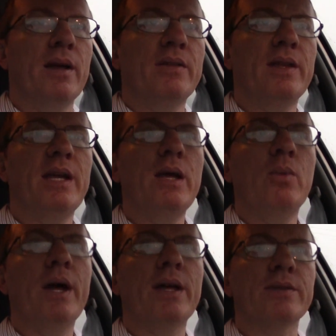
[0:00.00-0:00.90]
then he
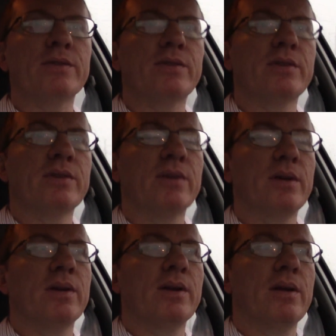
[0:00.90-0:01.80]
wins.
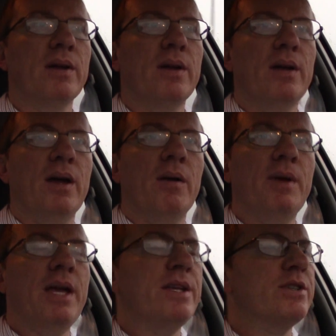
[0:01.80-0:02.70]

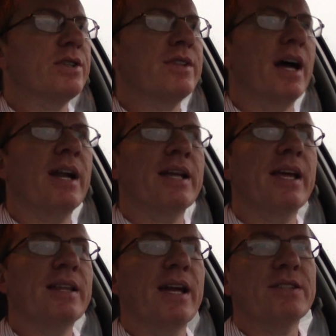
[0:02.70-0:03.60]
And he's just got to
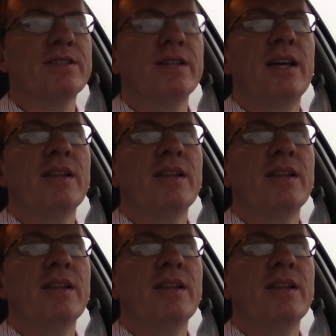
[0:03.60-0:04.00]
get, that's,